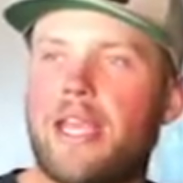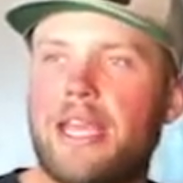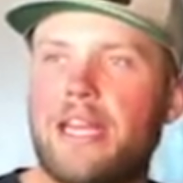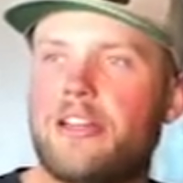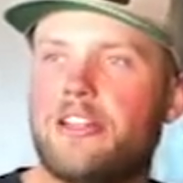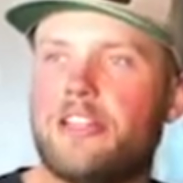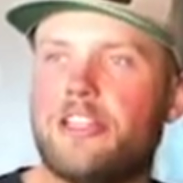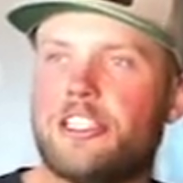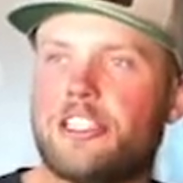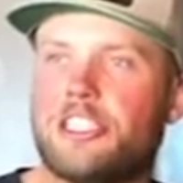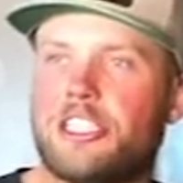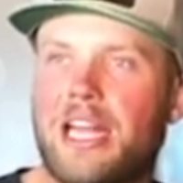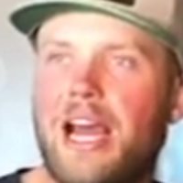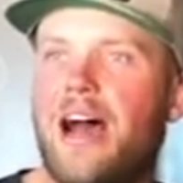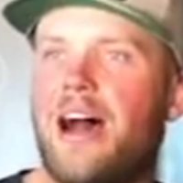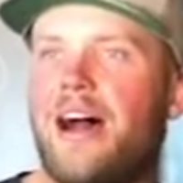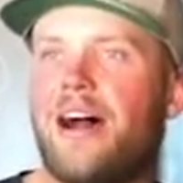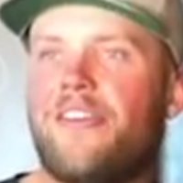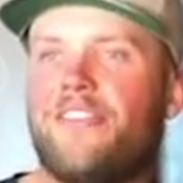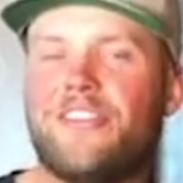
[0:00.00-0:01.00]
how I get to your
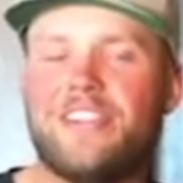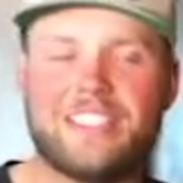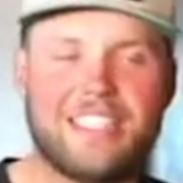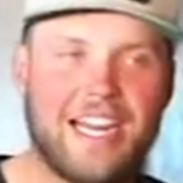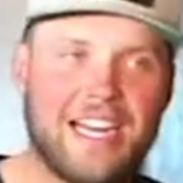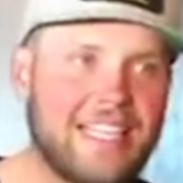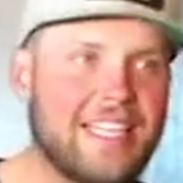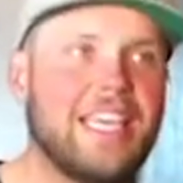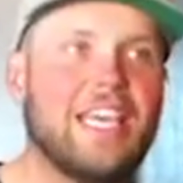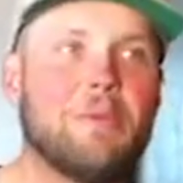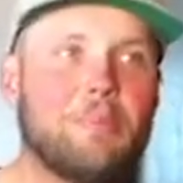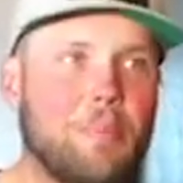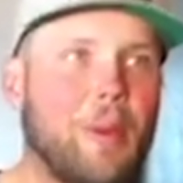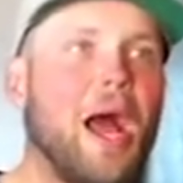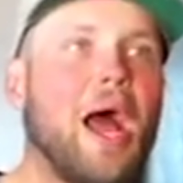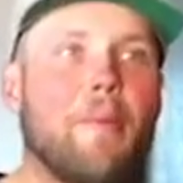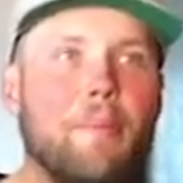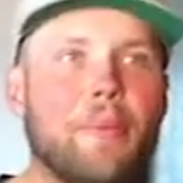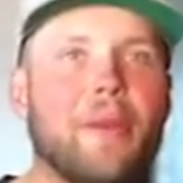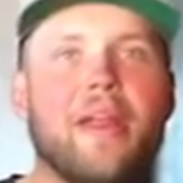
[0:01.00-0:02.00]
stuff. It's got to
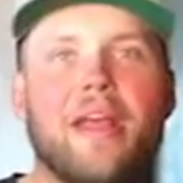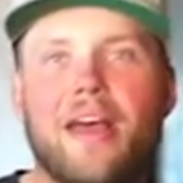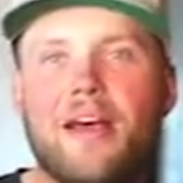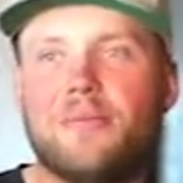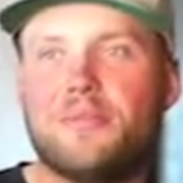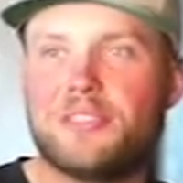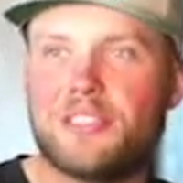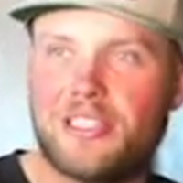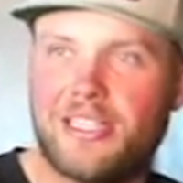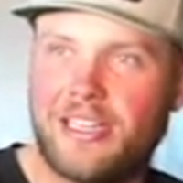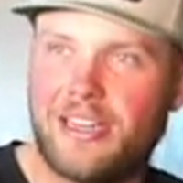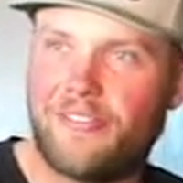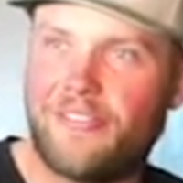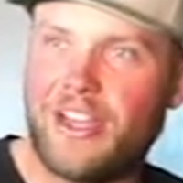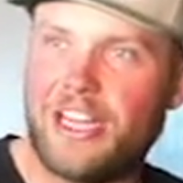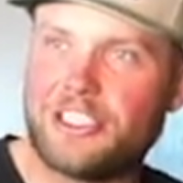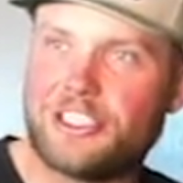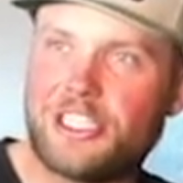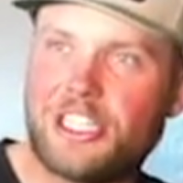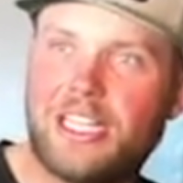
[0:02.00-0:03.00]
keep popping up so
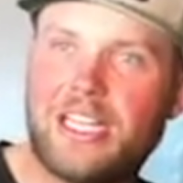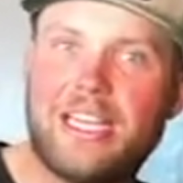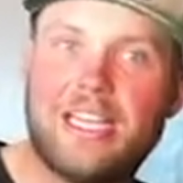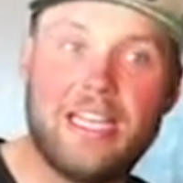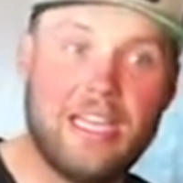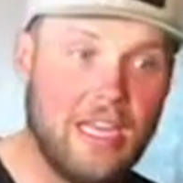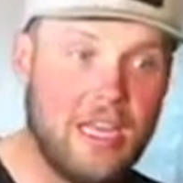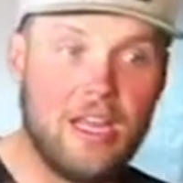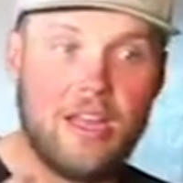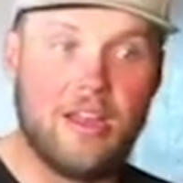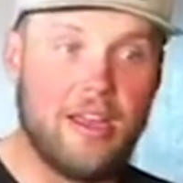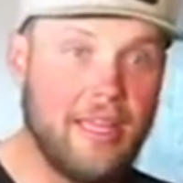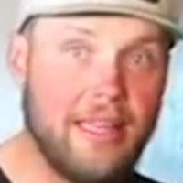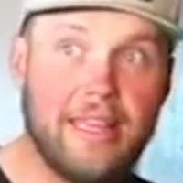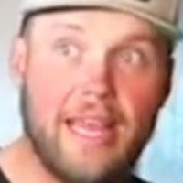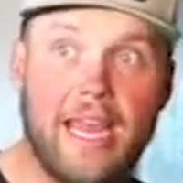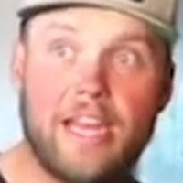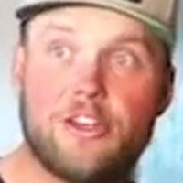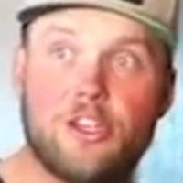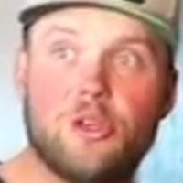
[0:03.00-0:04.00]
that eventually,
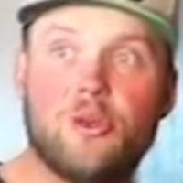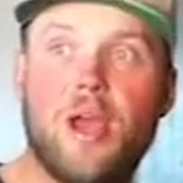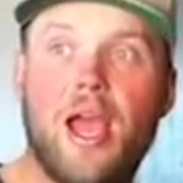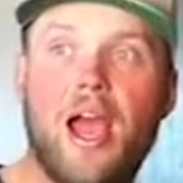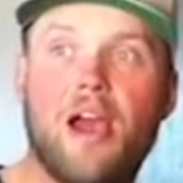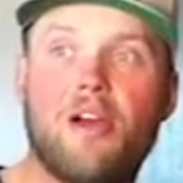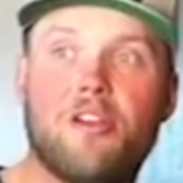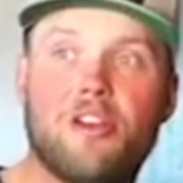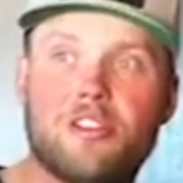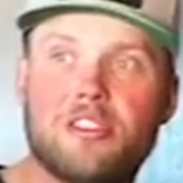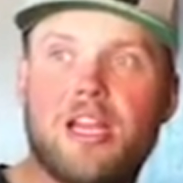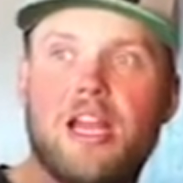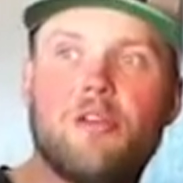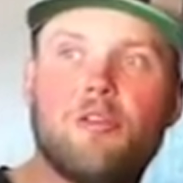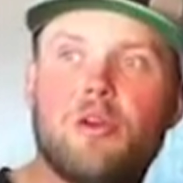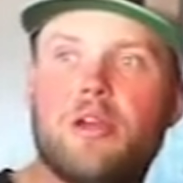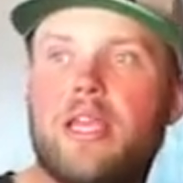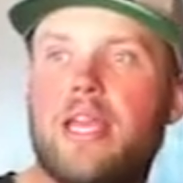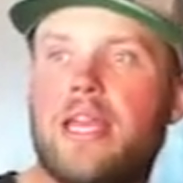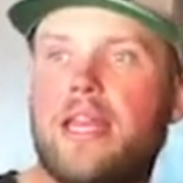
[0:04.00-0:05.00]
in that 2
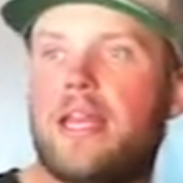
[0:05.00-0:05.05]
hours, I